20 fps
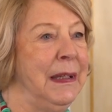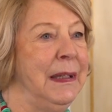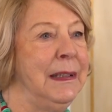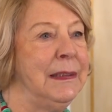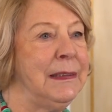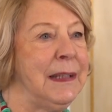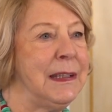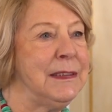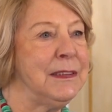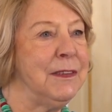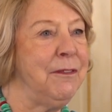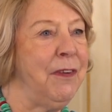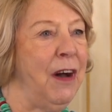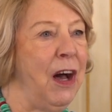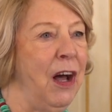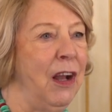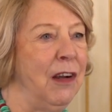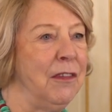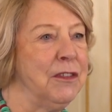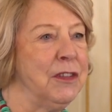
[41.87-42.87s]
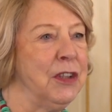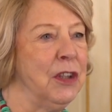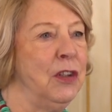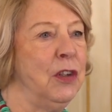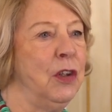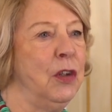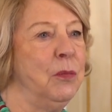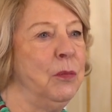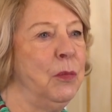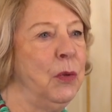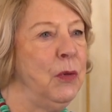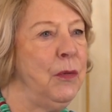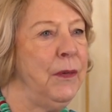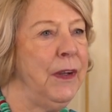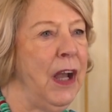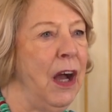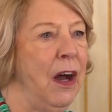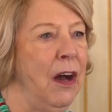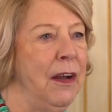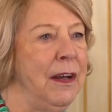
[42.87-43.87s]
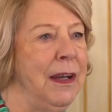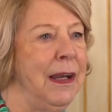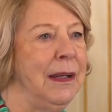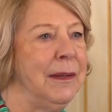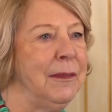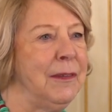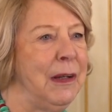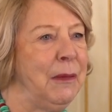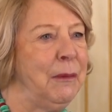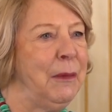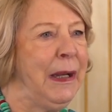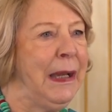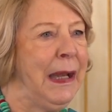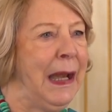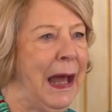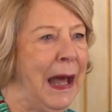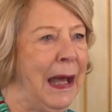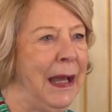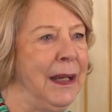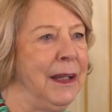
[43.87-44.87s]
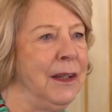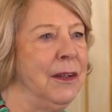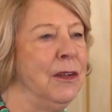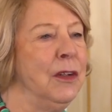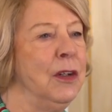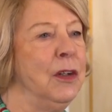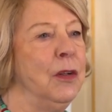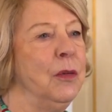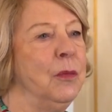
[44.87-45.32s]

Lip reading: it has evolved, moving on in line